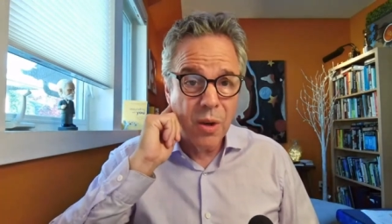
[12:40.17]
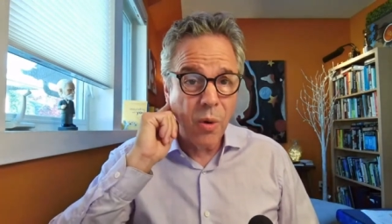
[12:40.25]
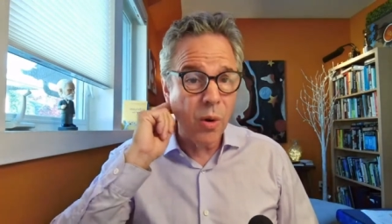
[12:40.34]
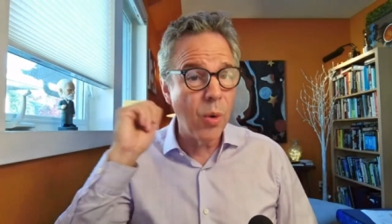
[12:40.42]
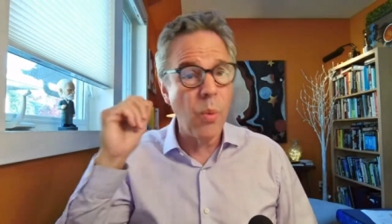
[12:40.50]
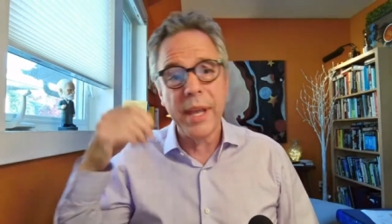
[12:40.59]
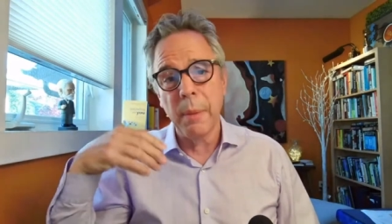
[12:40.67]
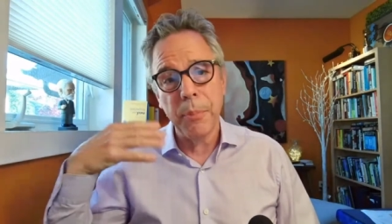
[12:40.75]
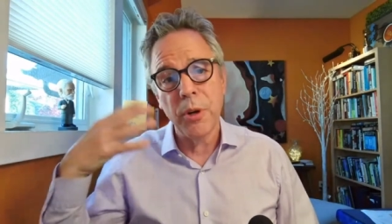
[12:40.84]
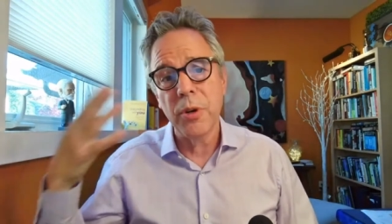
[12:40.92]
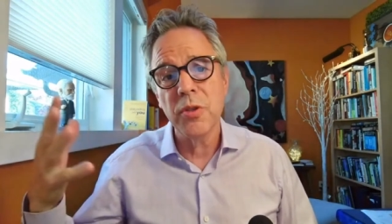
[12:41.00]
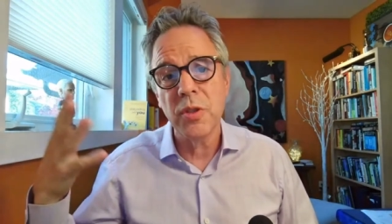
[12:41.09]
or a way a
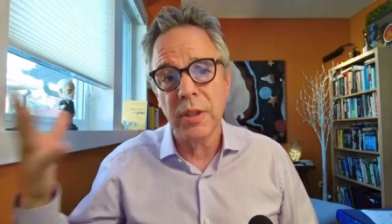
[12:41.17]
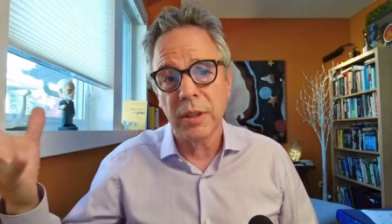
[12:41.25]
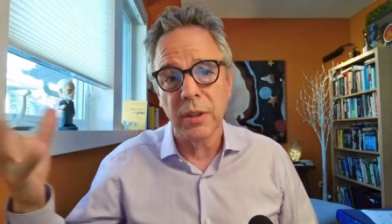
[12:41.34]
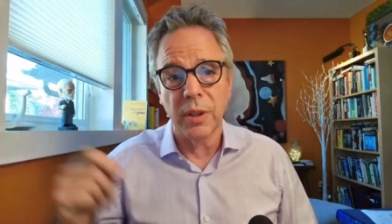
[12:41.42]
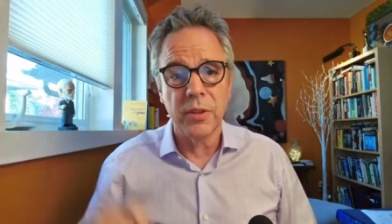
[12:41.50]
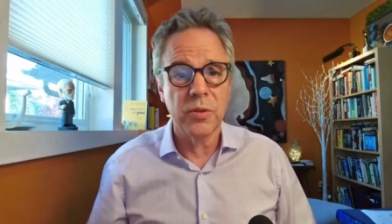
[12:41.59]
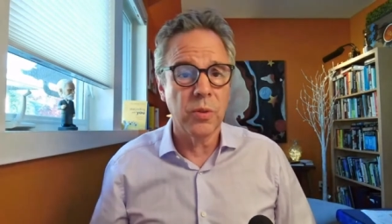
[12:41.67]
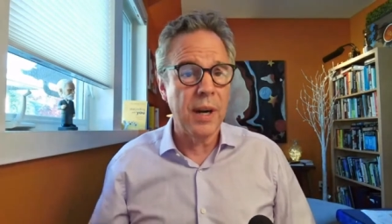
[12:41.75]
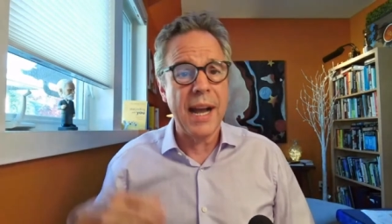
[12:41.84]
person looks or